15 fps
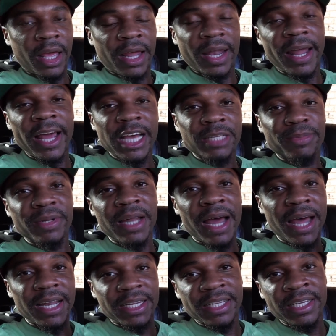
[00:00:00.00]
And last but
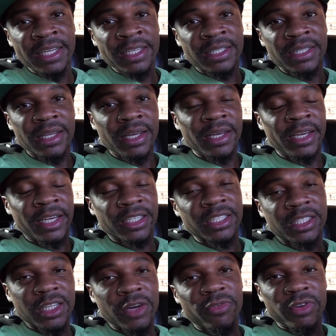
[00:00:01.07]
not least, get
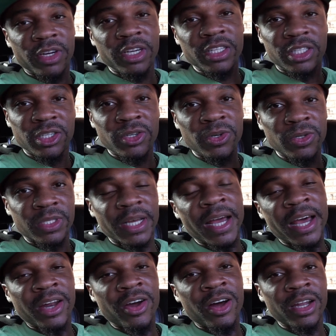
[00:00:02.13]
yourself a good tune,
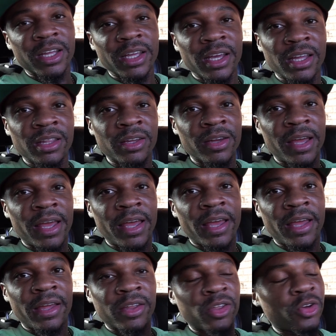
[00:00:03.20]
tie it all together,
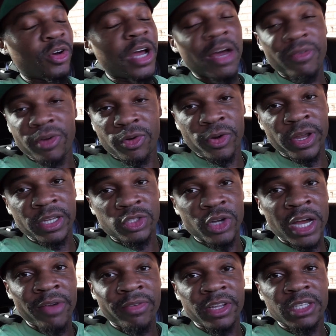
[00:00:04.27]
and you'll have a great
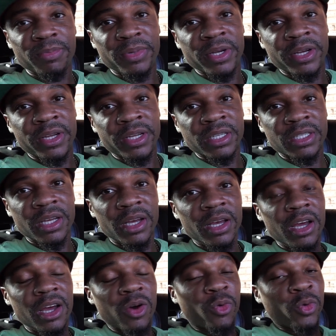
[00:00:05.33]
driving experience.
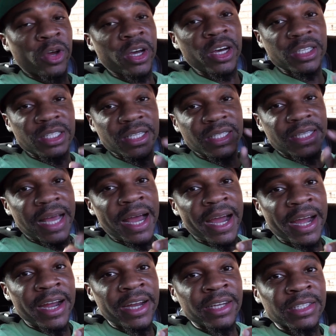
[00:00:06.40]
Wheels and
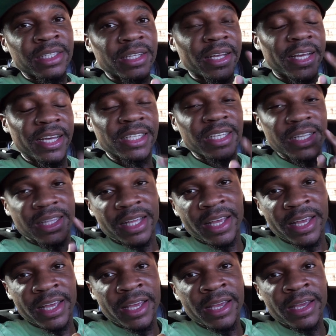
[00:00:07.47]
tires is a
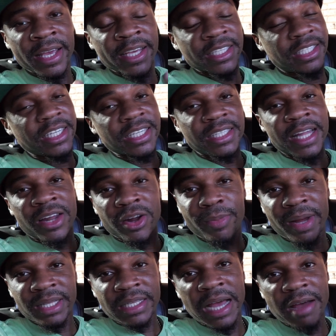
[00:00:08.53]
thing. It's just not on
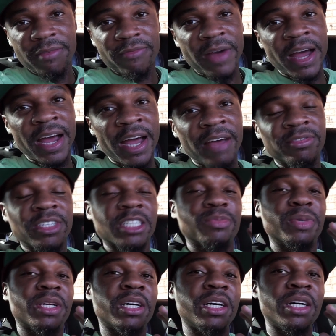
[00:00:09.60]
my top 5, just
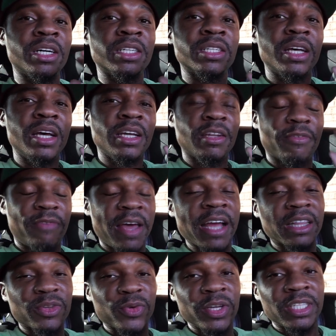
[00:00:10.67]
because the
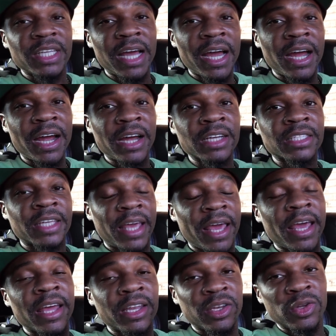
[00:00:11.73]
factory tires
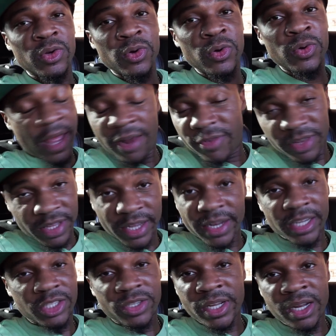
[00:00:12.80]
can do everything
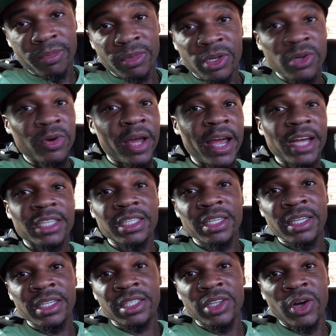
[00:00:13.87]
that you need them to do,
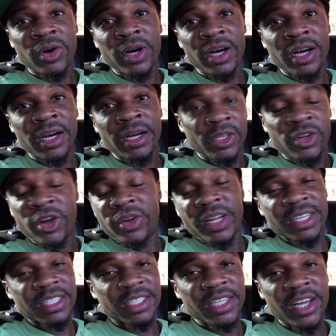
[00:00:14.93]
actually, so you don't
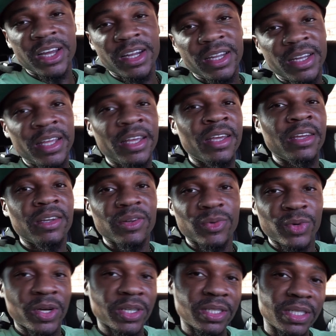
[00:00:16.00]
necessarily need
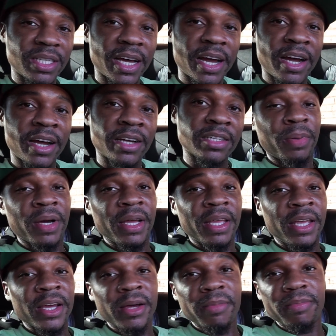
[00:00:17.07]
wheels and tires. But
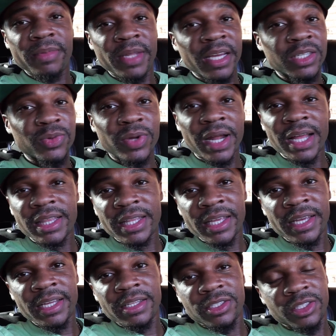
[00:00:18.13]
yep, that's what I
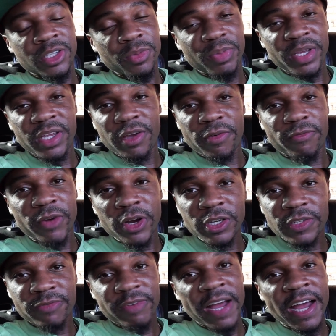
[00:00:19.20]
think should be your
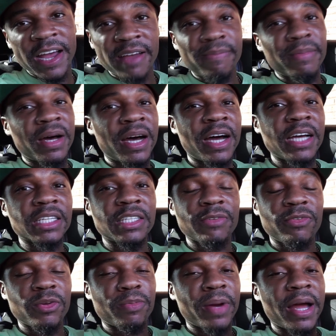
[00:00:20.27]
first 5 mods if
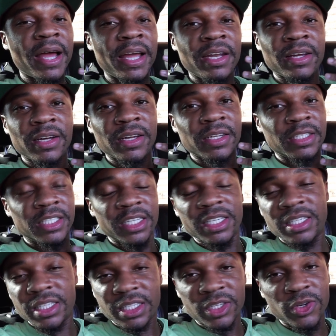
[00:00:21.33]
you're buying a
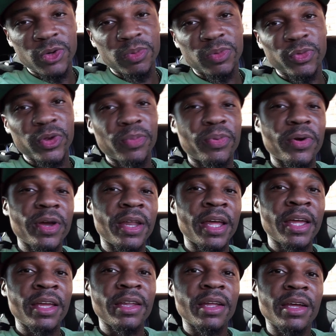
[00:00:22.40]
Genesis Coupe
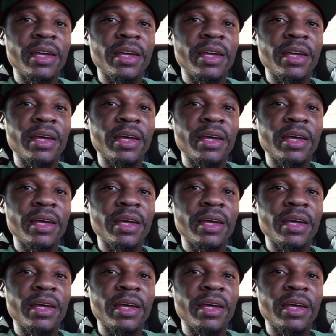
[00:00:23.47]
3.8.